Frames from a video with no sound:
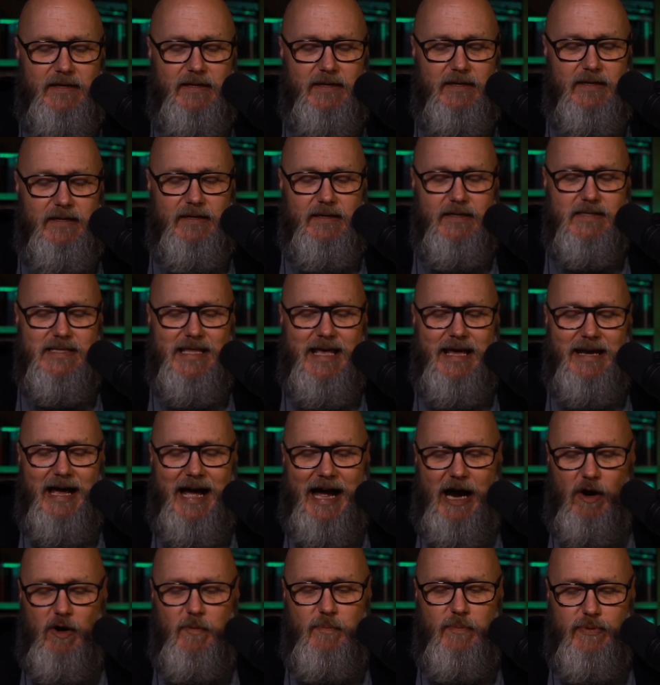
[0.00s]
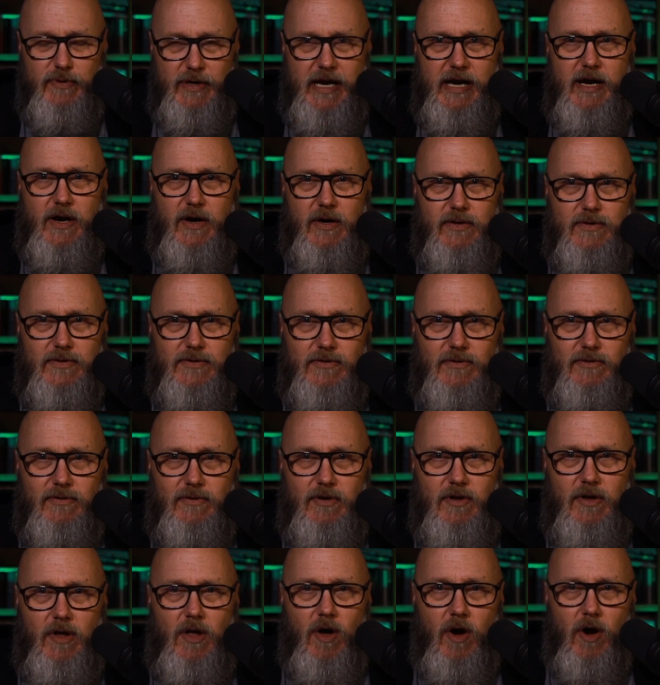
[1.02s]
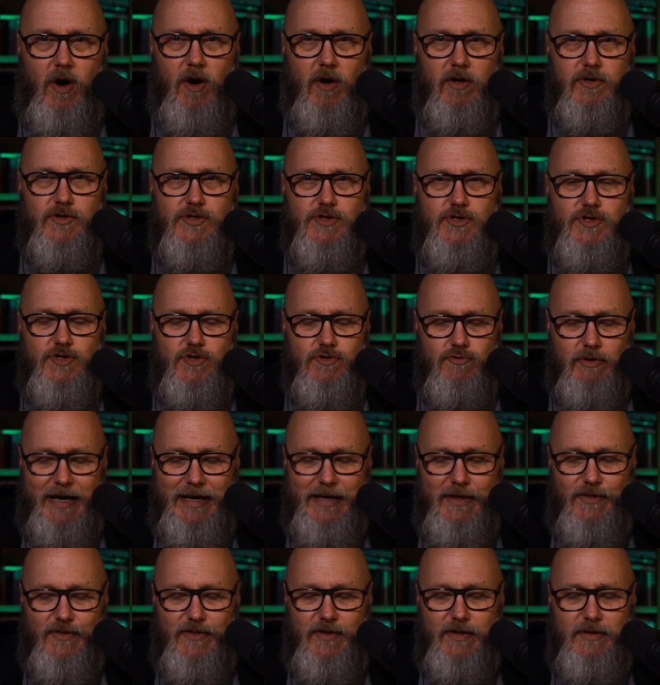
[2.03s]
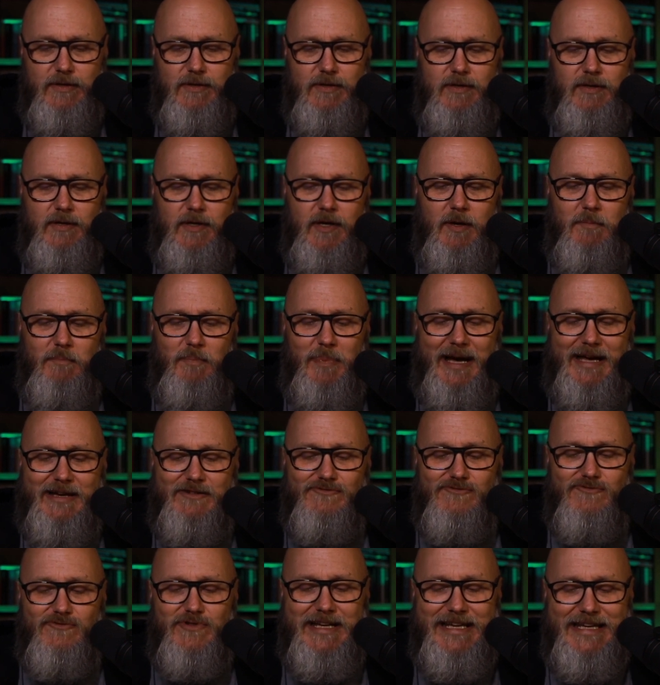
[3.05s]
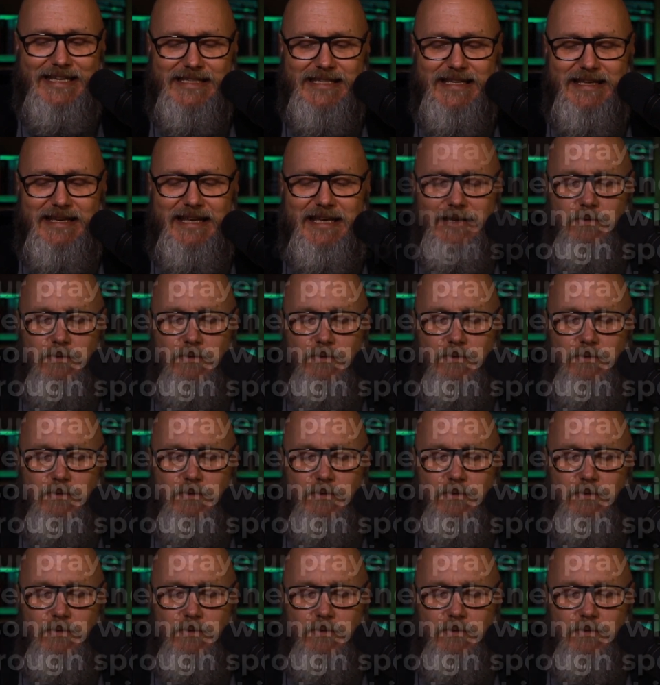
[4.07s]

is that our prayers are strengthened by reasoning